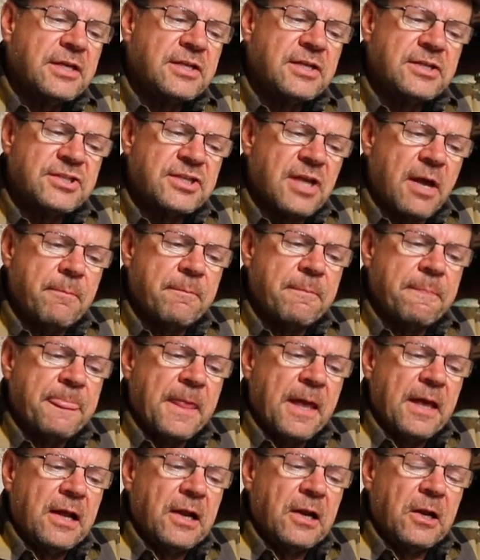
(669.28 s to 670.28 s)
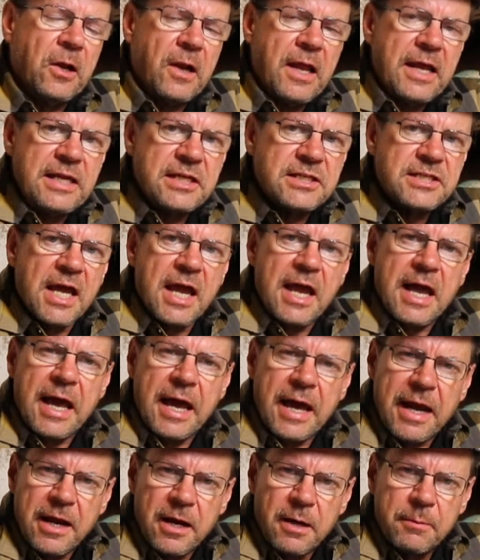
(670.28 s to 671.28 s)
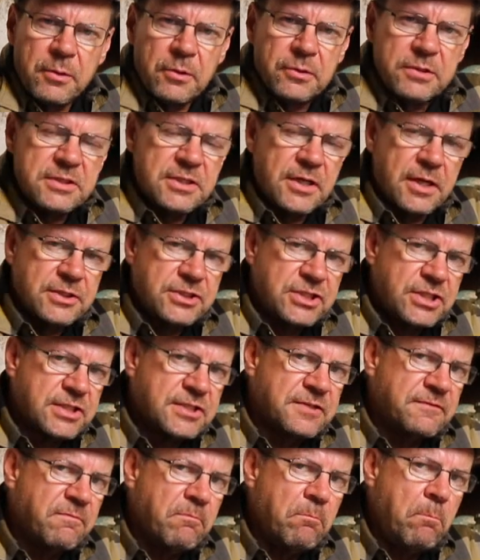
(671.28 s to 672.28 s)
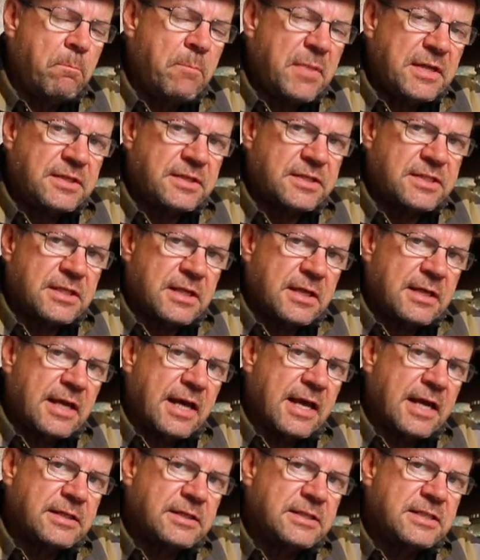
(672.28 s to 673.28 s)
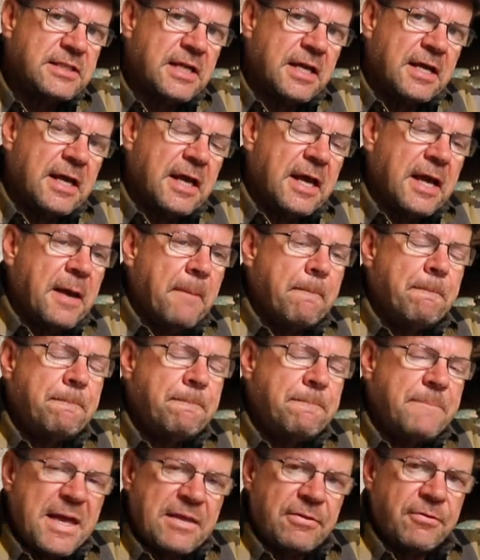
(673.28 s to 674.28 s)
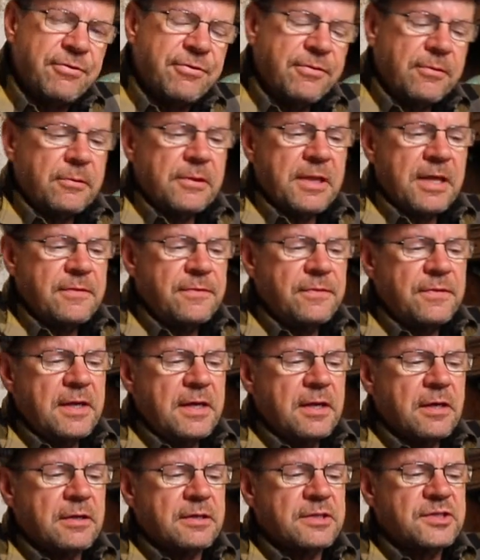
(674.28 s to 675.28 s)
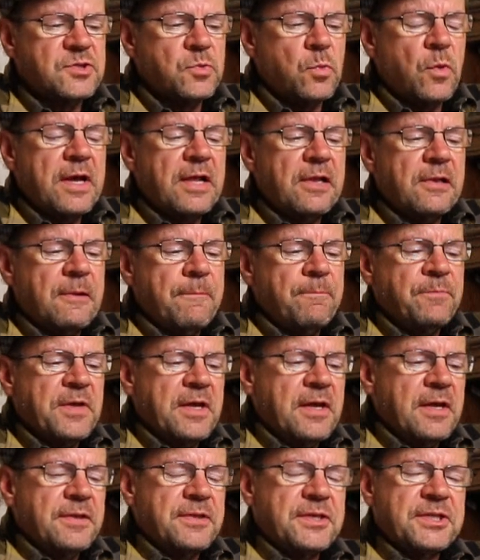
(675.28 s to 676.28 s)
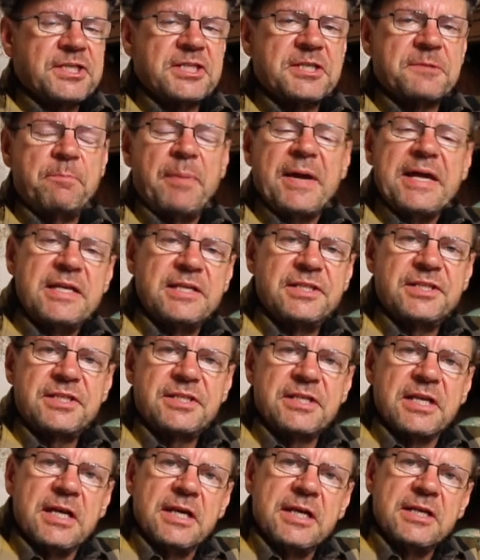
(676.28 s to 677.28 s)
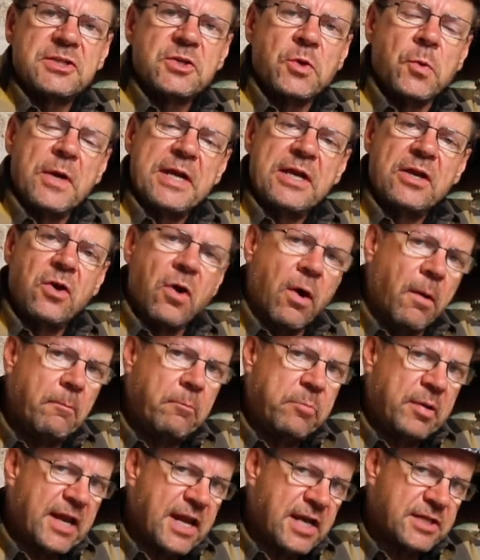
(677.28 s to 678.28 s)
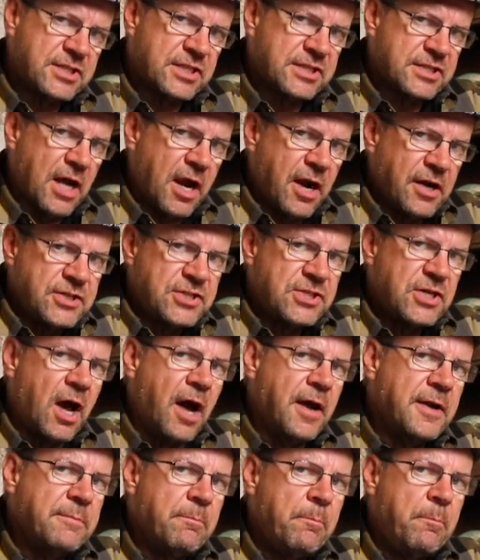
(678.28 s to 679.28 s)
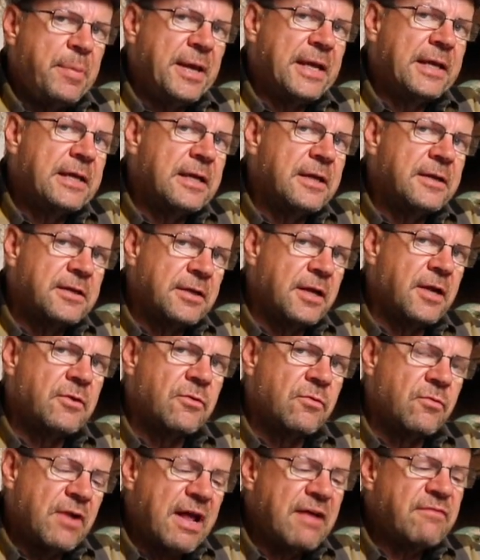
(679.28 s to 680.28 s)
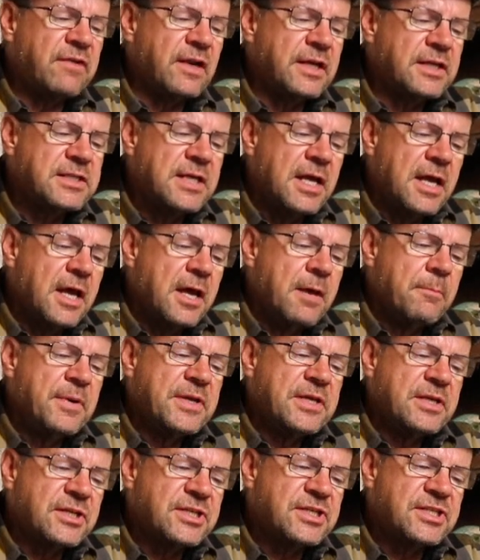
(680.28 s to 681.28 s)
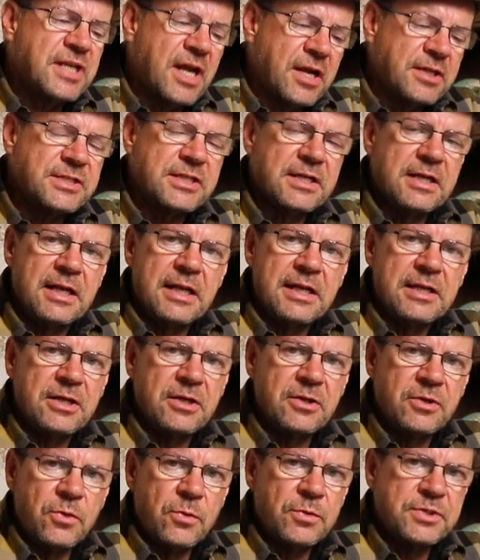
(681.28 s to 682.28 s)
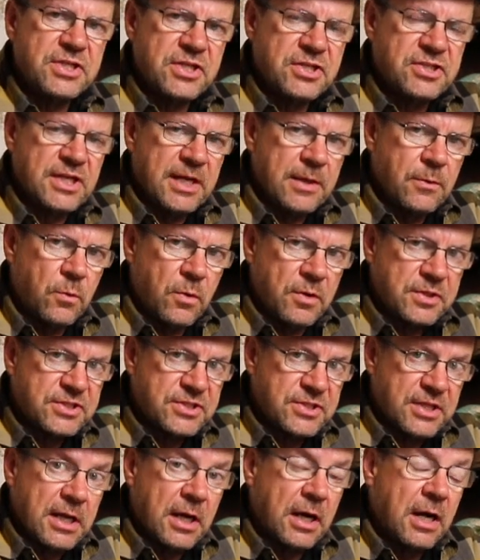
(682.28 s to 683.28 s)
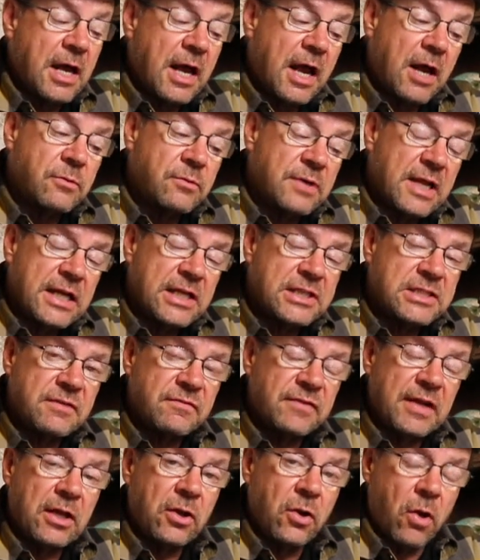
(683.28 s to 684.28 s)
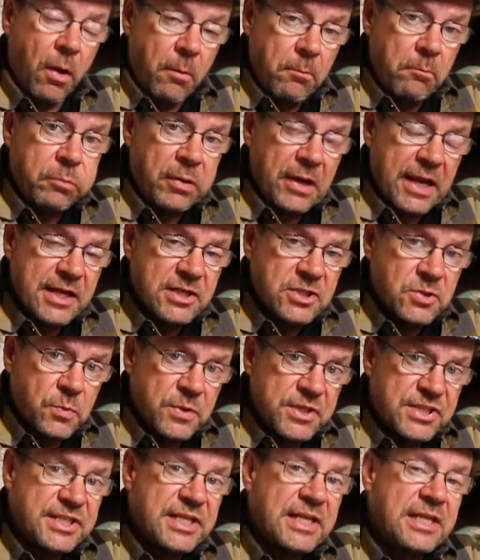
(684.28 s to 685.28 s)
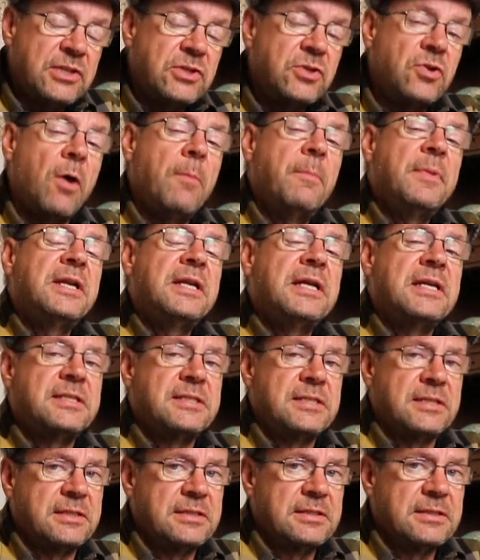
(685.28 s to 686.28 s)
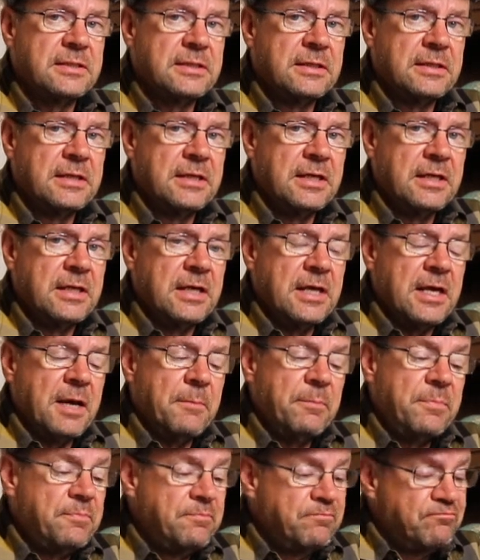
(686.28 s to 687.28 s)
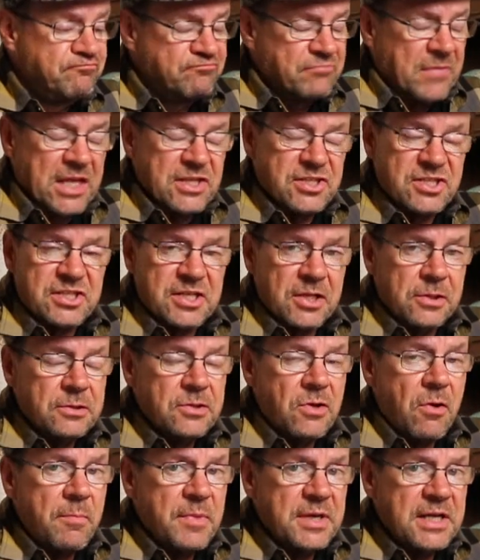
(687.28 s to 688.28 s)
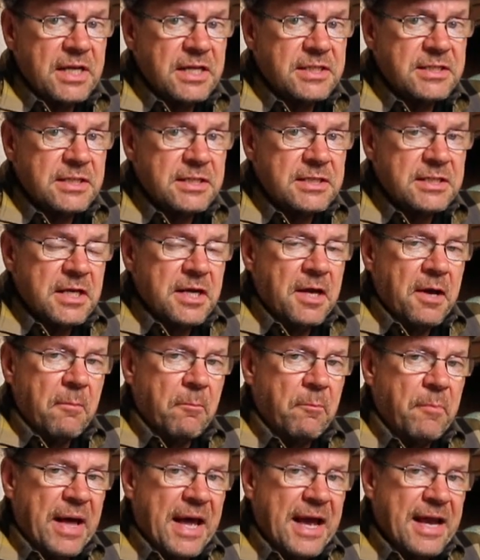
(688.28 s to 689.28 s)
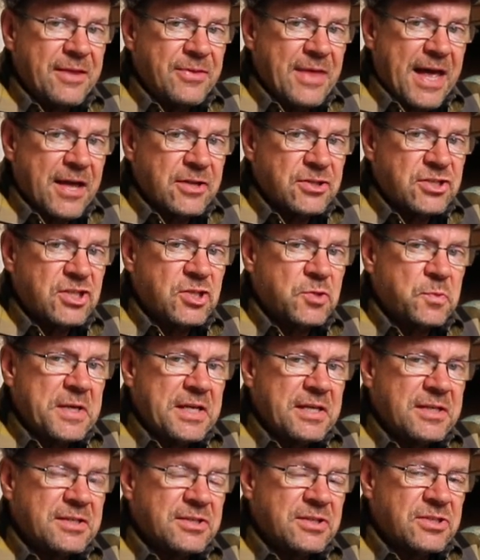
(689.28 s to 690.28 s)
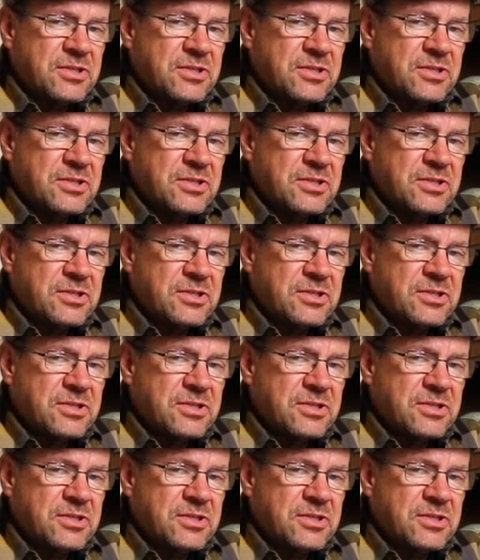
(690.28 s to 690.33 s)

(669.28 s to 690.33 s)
Some light herbal touches of mint and menthol in there as well. The spice is quite complex. It's hard to unpick it and unravel it, but you're noticing what's there. A relatively complex whisky dominated, still dominated by that sweet